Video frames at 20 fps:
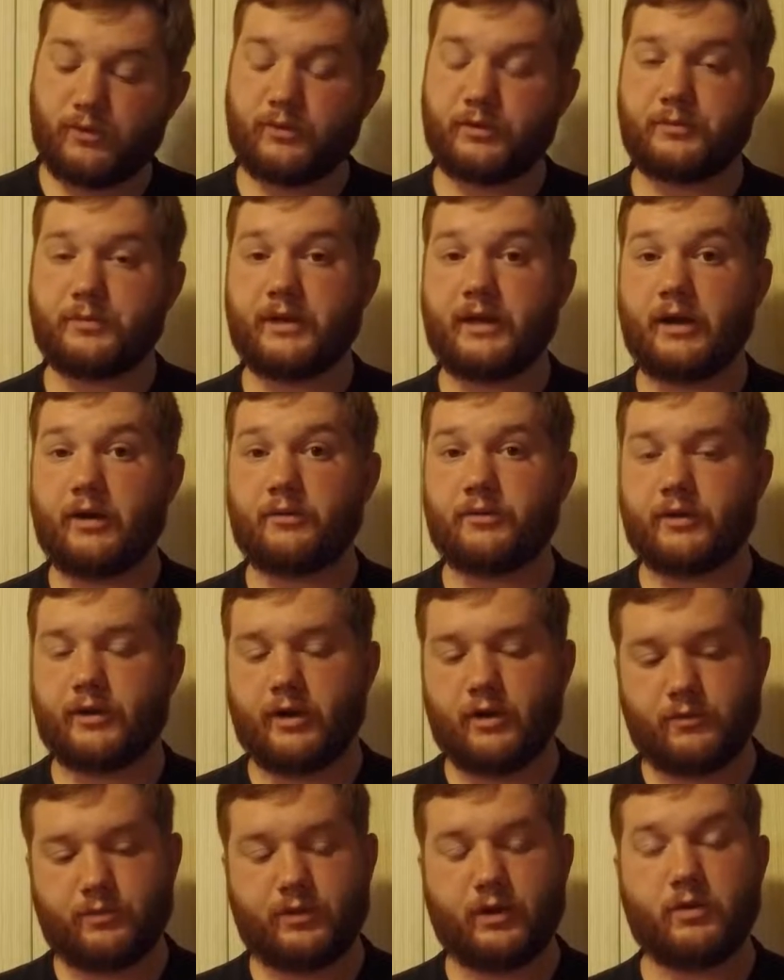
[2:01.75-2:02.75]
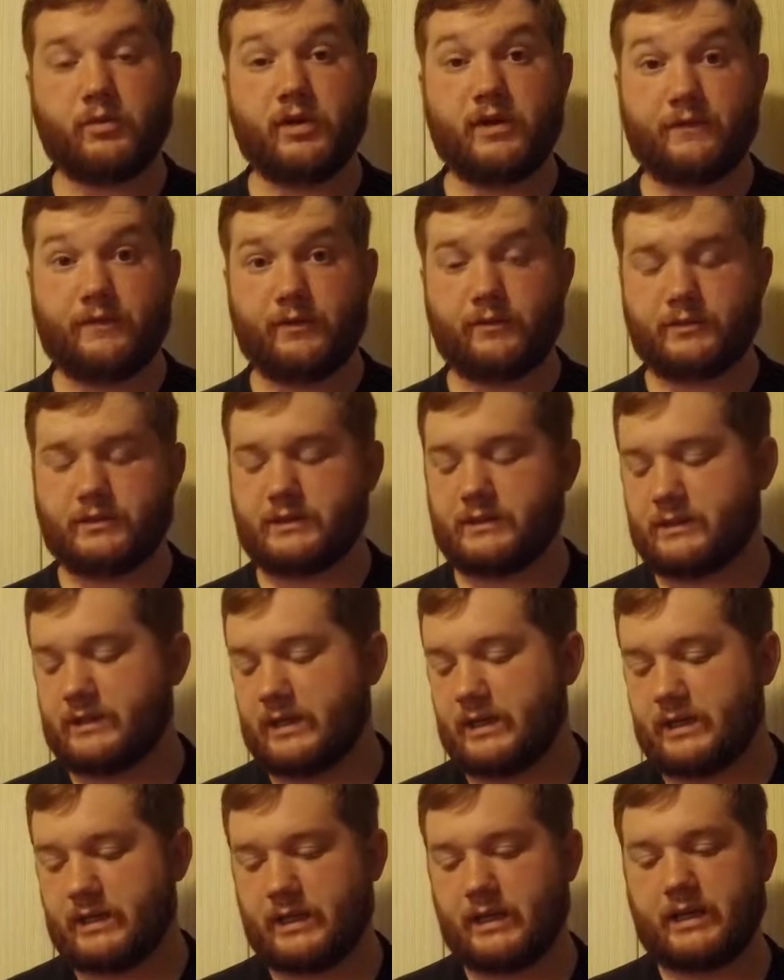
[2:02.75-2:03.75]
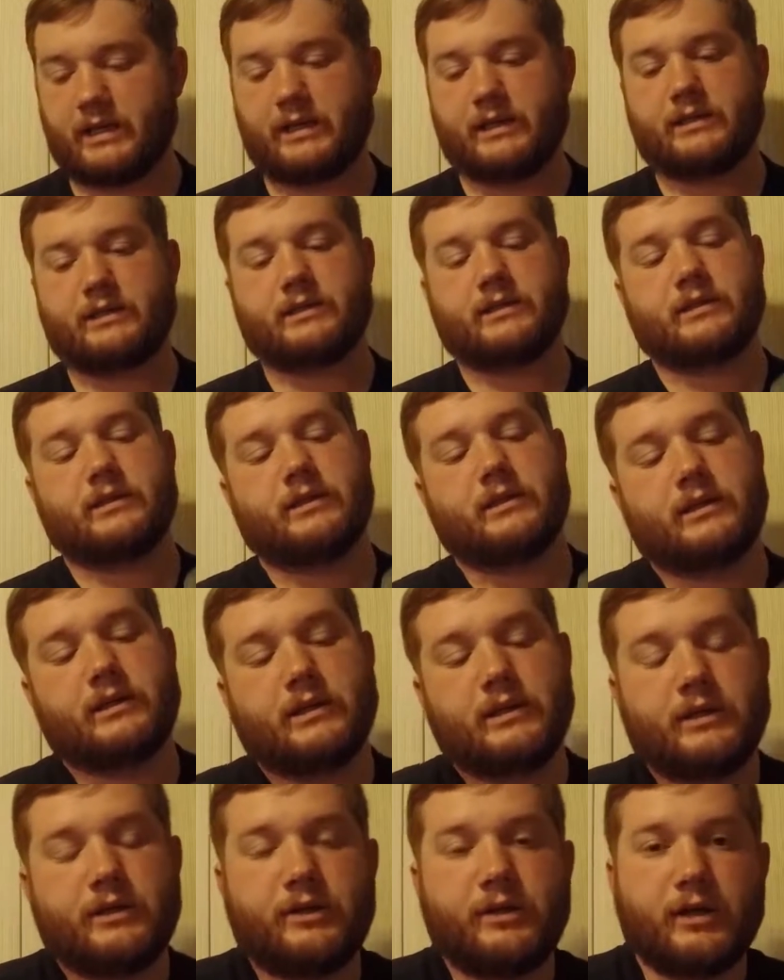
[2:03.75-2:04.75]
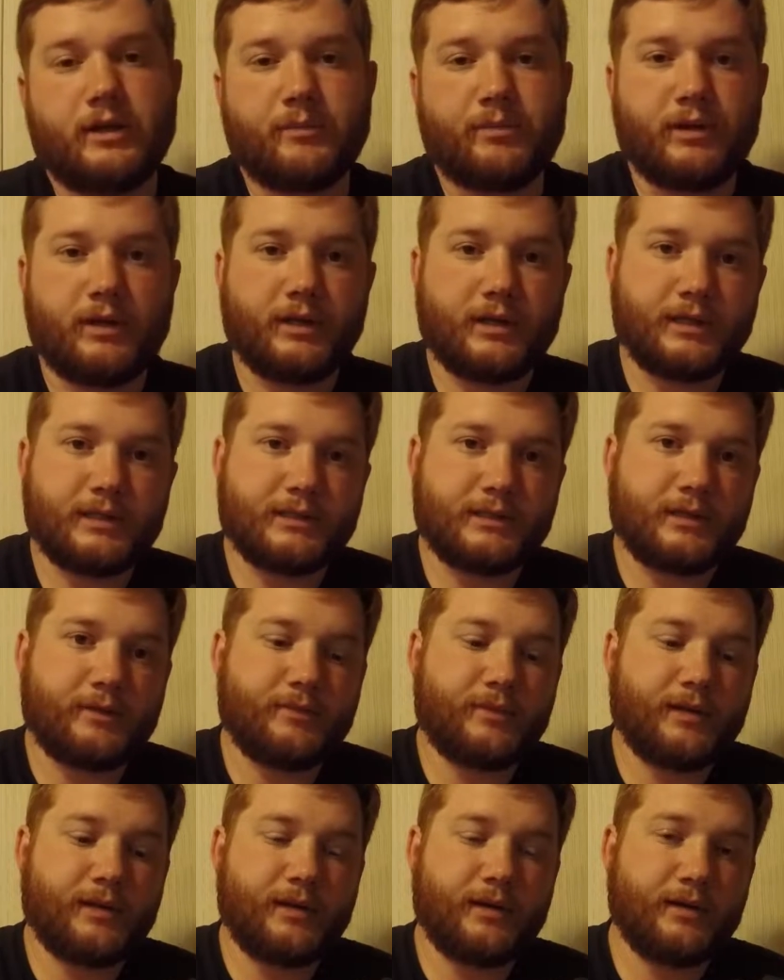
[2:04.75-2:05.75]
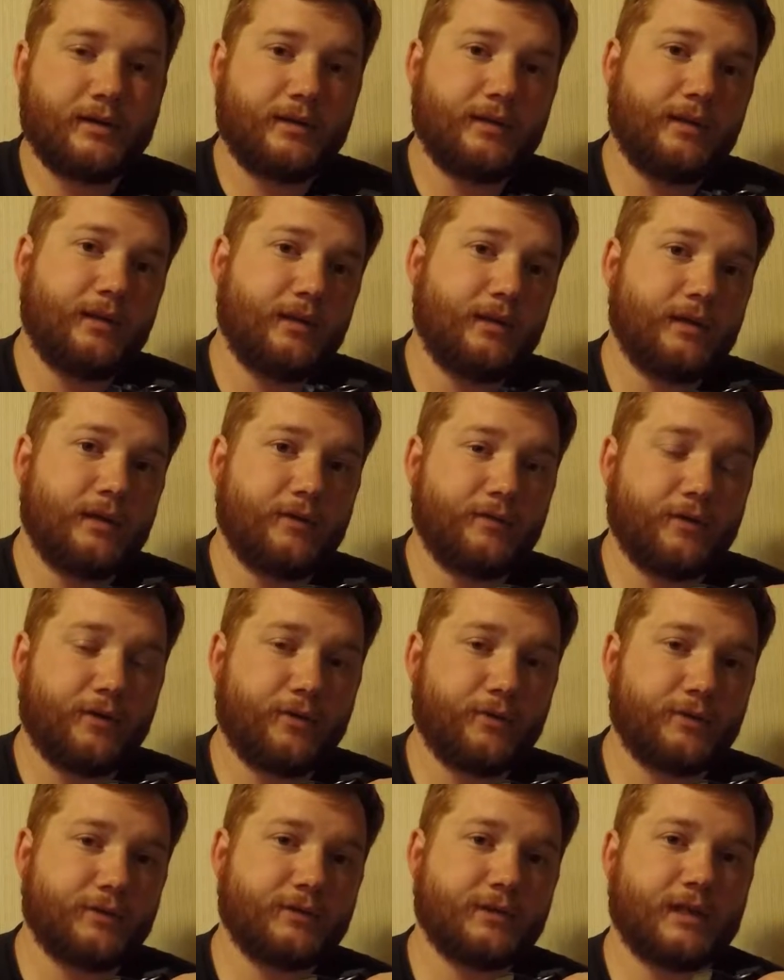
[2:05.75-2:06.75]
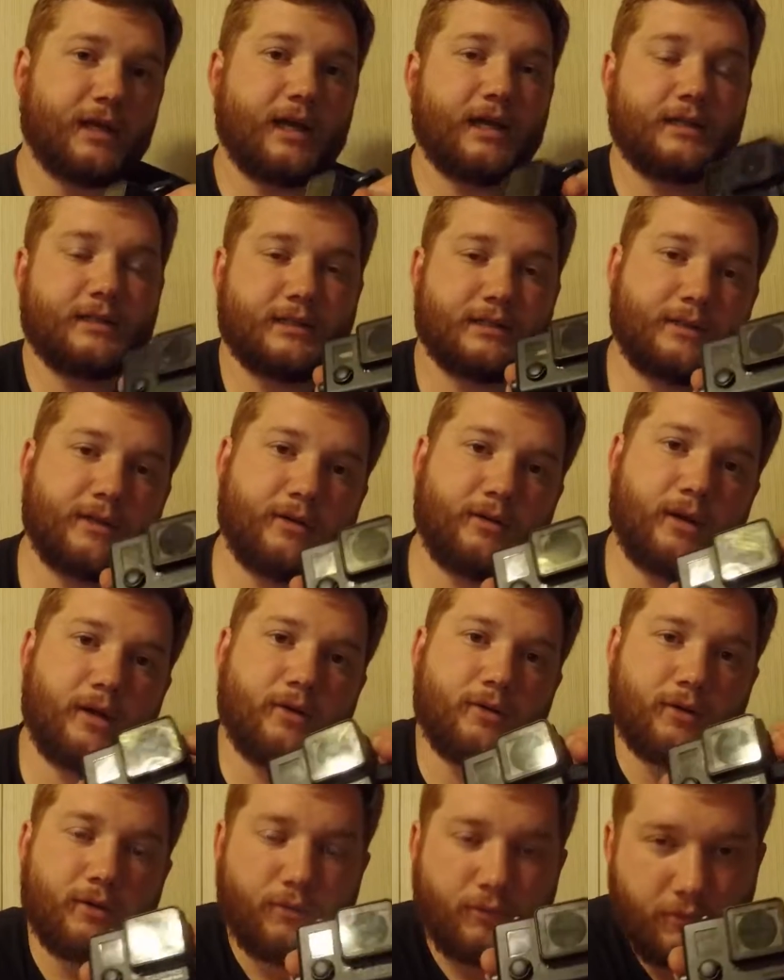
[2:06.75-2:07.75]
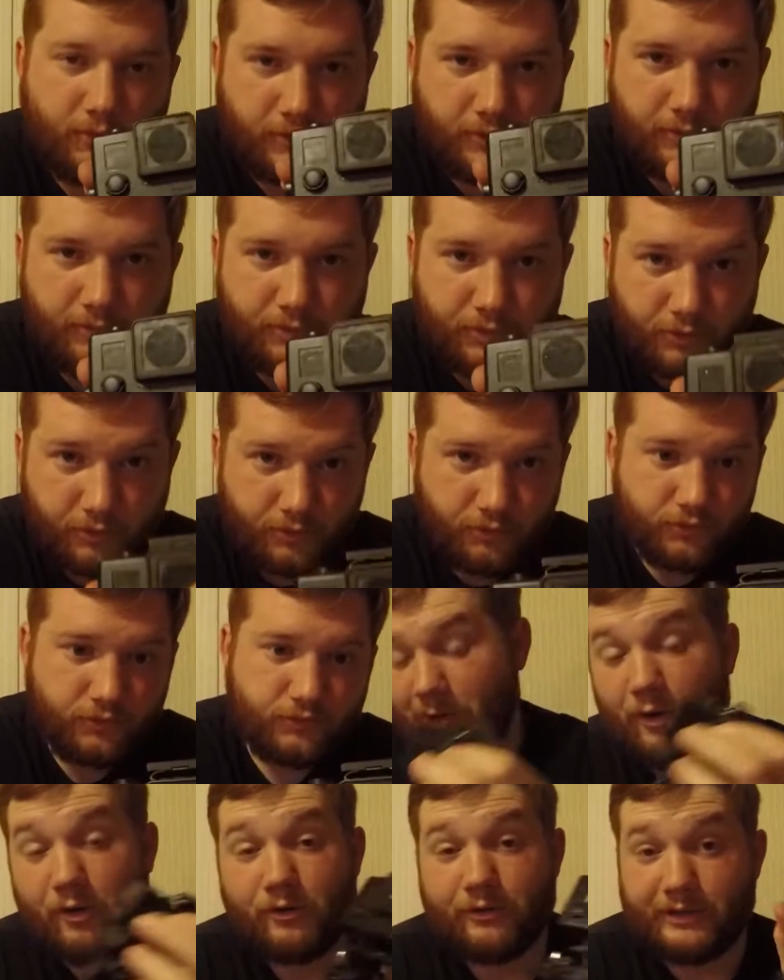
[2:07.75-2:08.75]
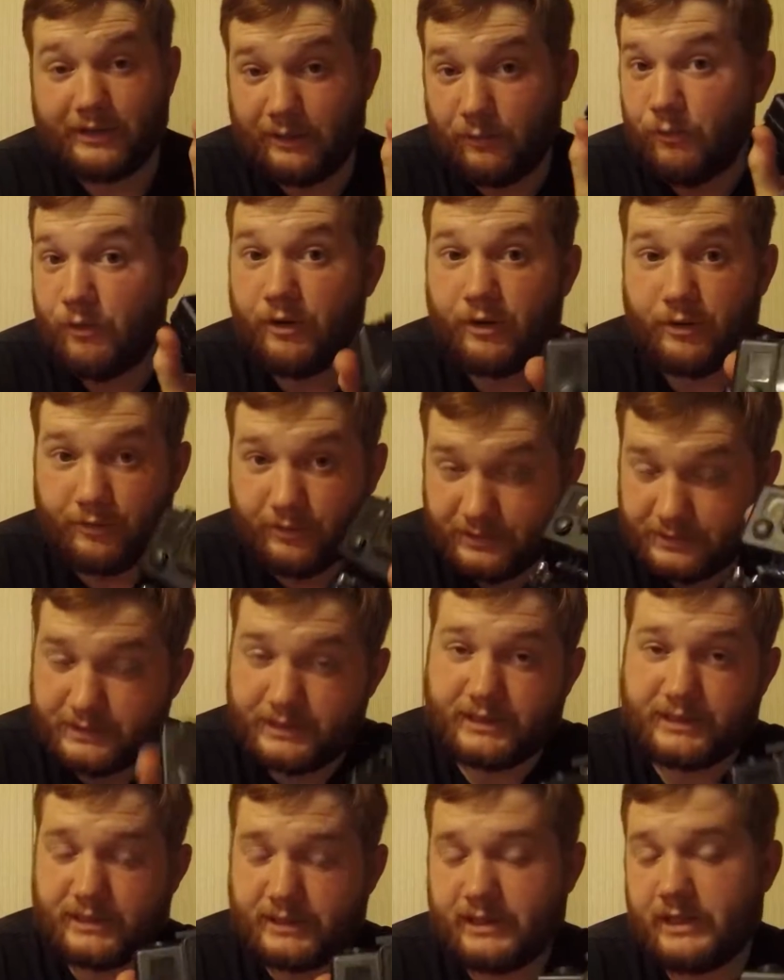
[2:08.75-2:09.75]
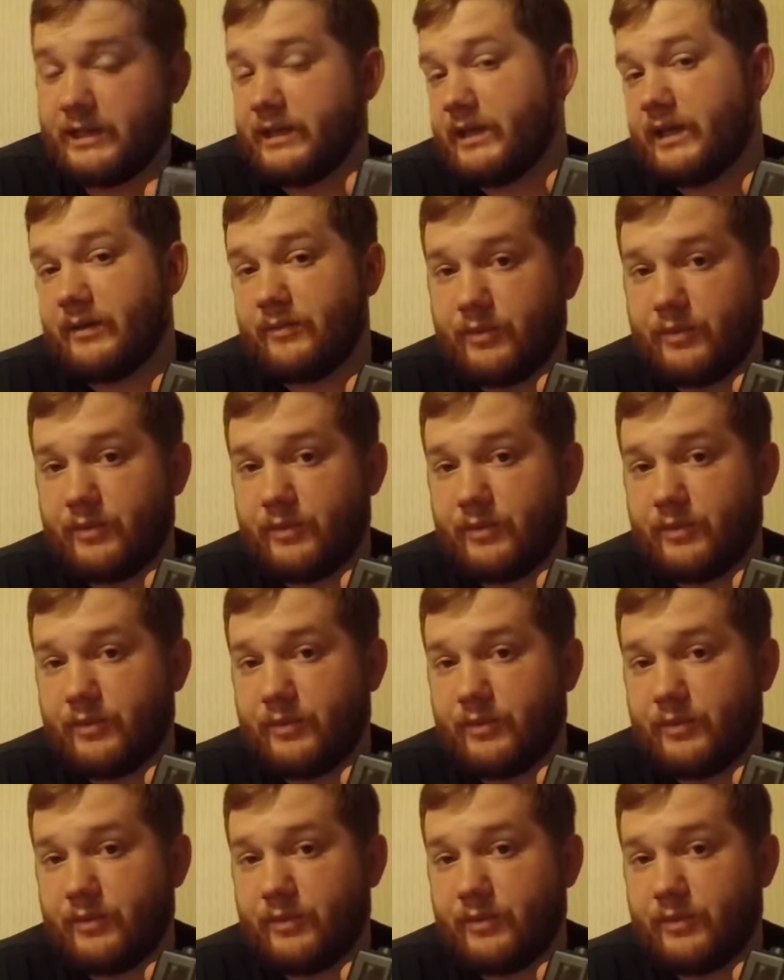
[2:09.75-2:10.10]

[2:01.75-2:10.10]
would be on the GoPro if it was inside the case. You can plug this up there. Of course, the case is no longer waterproof, hardly water resistant at that